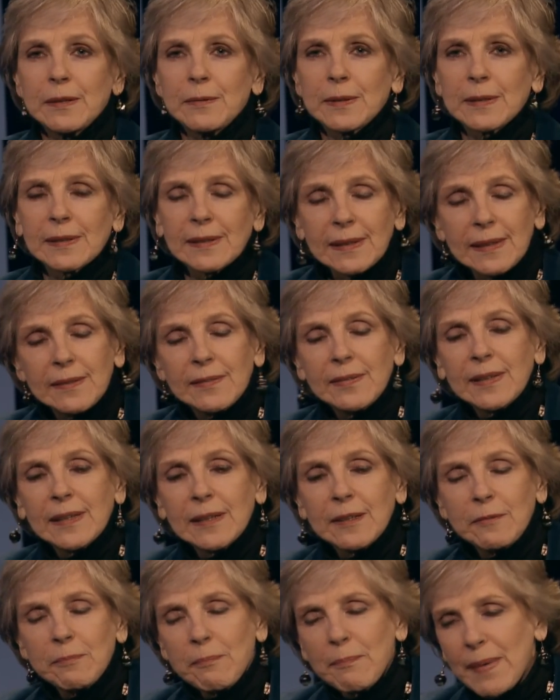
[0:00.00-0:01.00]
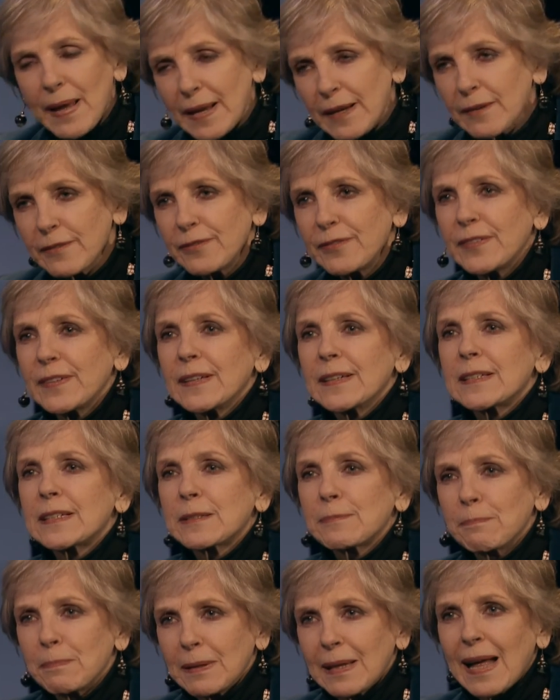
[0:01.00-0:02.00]
with living benefits,
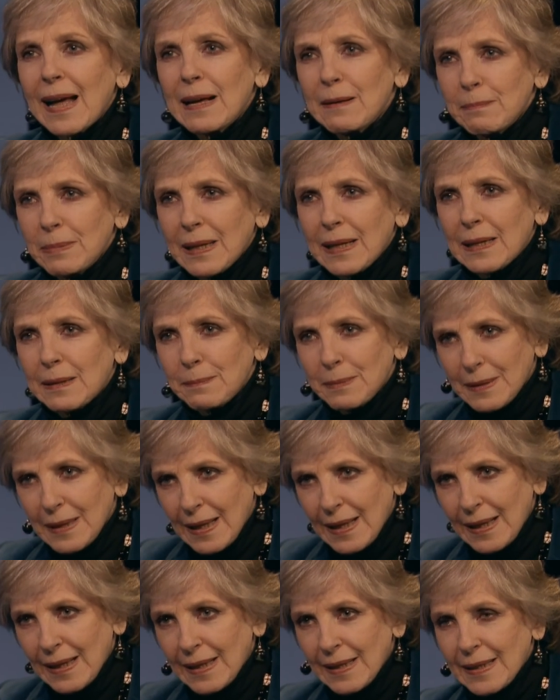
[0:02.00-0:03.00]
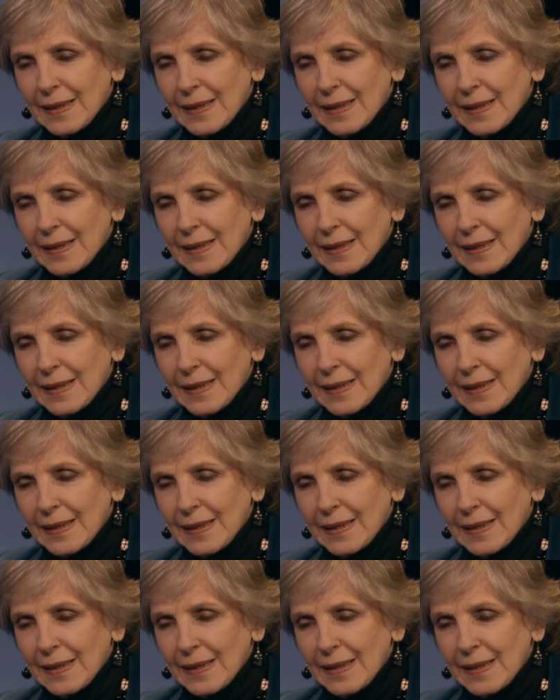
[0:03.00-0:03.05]
blah, blah, blah.